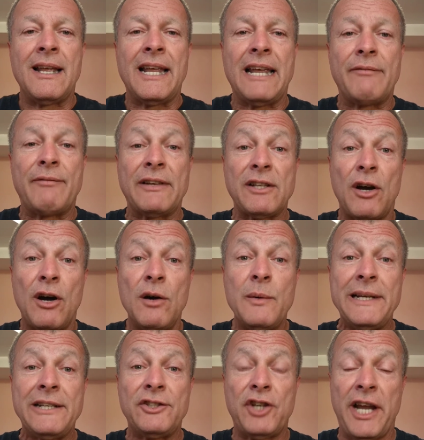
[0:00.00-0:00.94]
If it's
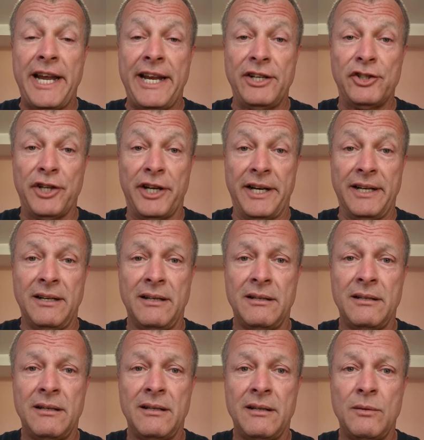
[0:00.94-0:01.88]
always changing,
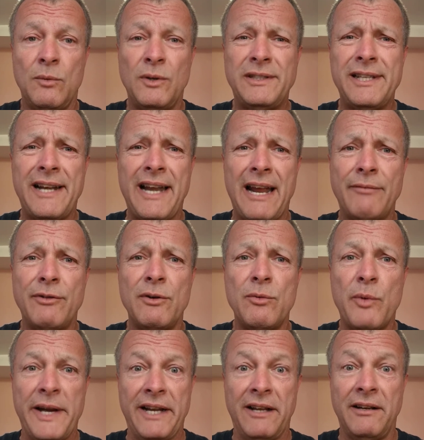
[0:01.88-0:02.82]
was it ever
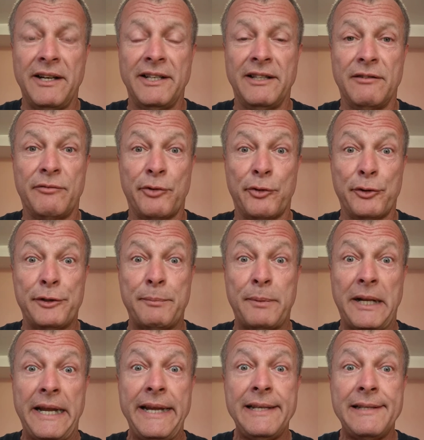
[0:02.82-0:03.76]
real in the first
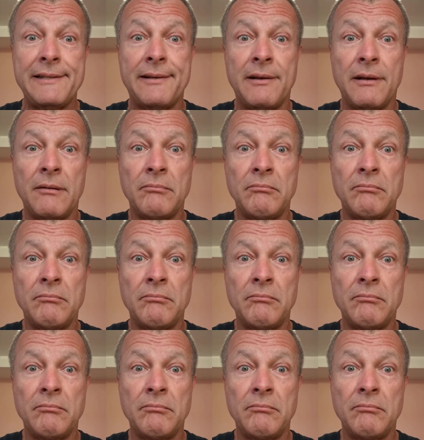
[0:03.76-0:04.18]
place?